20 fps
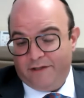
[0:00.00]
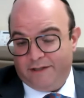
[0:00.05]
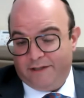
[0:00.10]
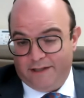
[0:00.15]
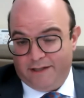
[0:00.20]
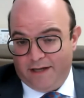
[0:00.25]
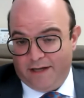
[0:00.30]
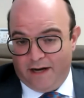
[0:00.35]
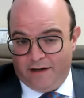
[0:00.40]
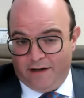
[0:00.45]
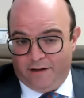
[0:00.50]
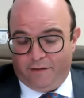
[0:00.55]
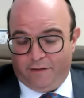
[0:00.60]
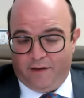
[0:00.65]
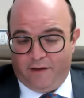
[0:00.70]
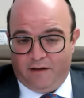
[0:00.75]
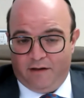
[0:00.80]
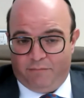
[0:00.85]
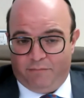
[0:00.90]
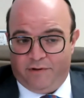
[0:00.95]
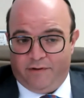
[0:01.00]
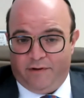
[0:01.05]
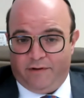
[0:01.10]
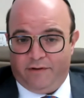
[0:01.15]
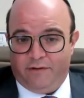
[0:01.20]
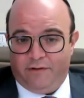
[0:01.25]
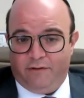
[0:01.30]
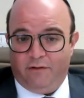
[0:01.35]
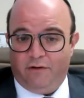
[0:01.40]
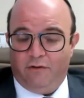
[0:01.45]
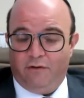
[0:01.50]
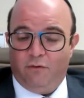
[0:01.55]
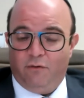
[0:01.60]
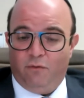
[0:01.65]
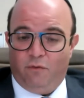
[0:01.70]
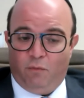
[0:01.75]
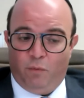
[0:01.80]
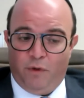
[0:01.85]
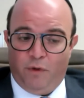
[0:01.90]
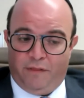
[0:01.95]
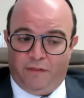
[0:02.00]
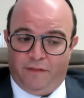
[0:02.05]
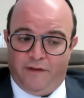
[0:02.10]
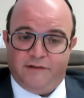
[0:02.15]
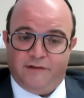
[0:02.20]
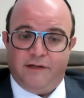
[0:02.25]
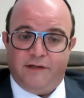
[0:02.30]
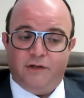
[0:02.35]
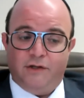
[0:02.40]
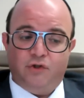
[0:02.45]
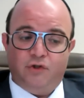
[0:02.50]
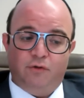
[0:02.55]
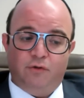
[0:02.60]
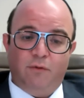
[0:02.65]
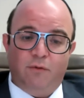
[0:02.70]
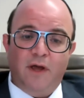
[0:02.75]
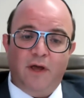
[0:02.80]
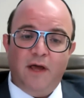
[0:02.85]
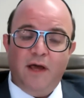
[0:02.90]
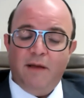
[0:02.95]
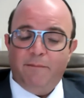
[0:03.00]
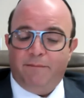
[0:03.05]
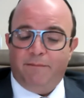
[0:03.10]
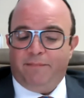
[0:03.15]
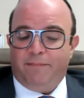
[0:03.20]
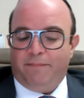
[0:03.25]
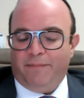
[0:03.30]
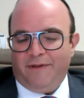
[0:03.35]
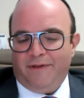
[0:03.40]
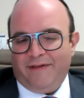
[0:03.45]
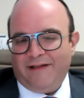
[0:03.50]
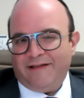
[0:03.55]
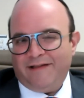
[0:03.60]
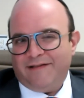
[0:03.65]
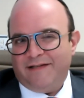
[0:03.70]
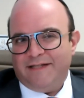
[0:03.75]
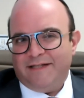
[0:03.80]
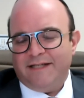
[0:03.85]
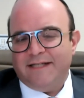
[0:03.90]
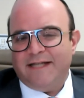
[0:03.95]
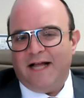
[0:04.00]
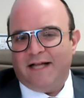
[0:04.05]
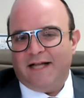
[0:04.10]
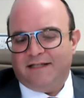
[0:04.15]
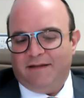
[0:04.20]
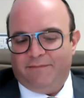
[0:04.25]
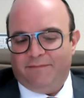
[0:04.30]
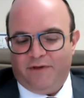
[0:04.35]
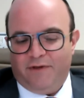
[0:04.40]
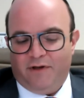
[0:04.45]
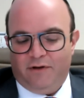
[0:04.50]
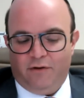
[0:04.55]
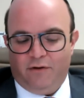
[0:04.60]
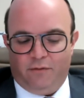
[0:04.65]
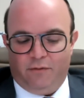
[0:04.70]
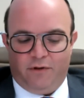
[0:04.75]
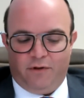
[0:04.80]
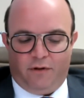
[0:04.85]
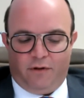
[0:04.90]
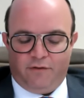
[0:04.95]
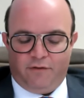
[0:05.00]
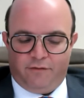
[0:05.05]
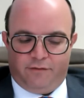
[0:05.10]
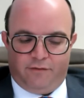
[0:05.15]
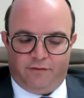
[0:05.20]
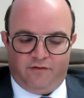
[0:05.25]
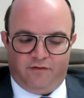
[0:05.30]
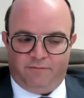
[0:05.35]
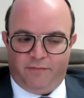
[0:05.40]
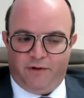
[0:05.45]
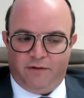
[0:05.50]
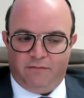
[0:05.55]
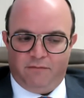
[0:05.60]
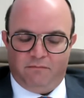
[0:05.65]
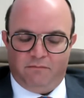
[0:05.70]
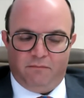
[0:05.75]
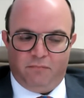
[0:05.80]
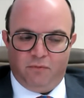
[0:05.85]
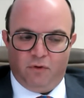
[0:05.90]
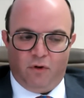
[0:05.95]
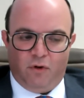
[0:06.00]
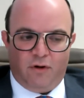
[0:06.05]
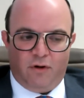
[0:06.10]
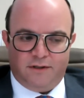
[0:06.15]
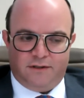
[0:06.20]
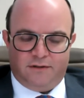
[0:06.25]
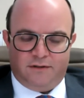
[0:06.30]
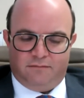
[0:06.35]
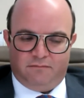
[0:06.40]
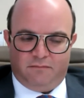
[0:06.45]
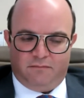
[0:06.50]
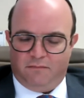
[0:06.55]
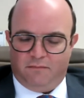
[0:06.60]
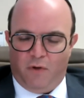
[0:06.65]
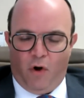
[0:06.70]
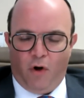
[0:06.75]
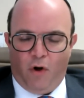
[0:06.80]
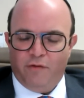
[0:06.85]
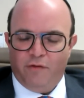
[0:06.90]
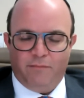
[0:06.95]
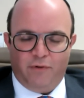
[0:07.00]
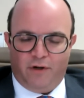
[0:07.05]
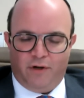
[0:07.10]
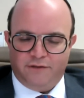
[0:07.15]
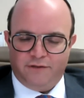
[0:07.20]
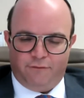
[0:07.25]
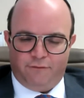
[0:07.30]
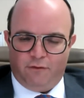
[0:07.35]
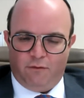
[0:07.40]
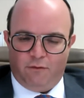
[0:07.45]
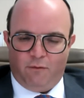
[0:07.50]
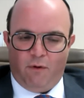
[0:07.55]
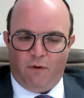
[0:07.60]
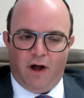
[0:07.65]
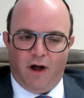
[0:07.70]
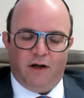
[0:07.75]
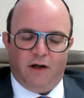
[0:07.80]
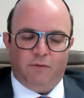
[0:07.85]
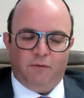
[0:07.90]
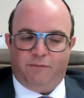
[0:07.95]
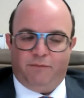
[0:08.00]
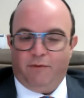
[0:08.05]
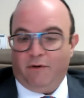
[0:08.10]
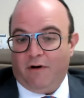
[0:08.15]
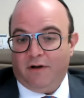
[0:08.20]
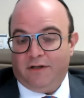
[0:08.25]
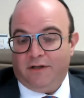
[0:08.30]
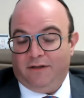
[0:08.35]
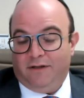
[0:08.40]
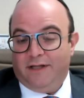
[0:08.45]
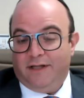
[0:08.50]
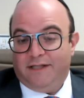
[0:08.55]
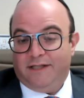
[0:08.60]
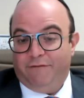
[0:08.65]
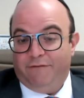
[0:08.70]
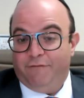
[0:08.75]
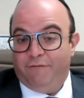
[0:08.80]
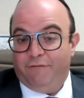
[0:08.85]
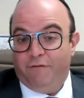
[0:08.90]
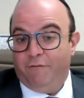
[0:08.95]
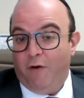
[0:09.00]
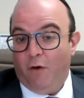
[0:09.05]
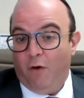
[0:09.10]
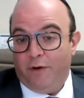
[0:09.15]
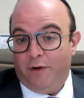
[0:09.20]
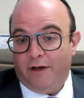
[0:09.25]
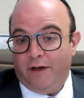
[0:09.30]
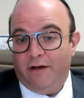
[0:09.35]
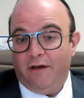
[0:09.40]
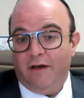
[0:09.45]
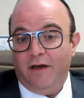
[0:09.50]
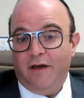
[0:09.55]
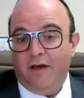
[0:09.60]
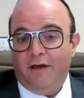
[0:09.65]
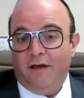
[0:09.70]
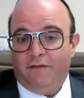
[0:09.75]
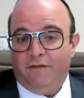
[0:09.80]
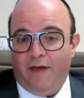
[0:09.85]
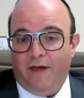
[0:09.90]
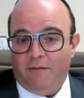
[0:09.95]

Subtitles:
seen anything in particular with this issue. This is not something new. There's been laws on the books for a while with regard to, let's say, for voting, that